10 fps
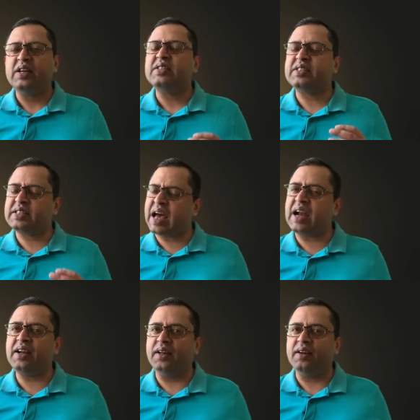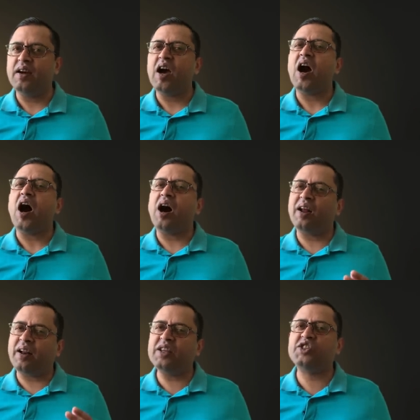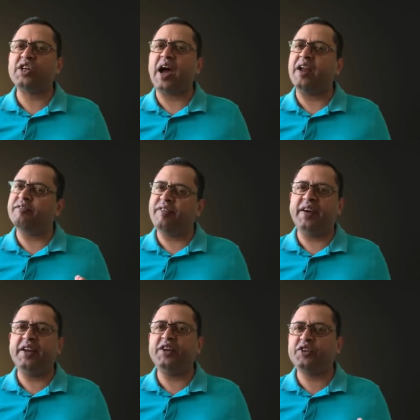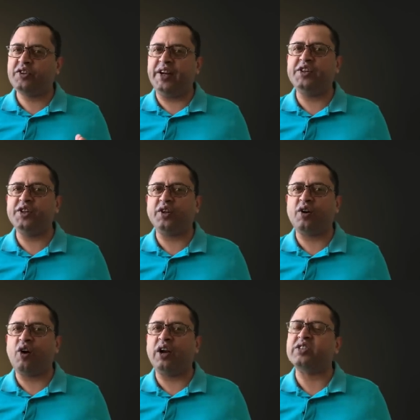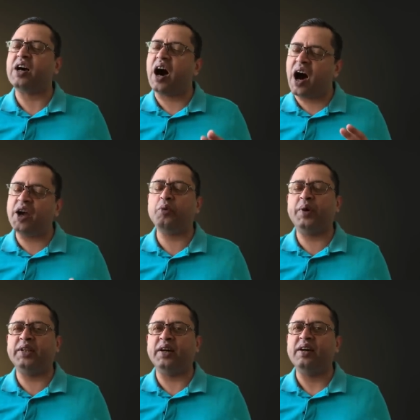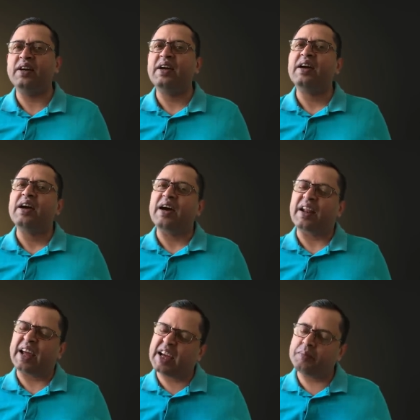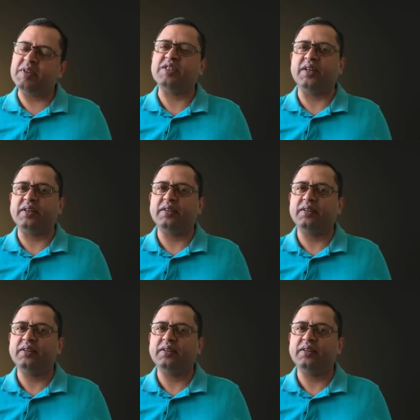Sadly, our rich and varied tradition called as Ayurveda recommends it.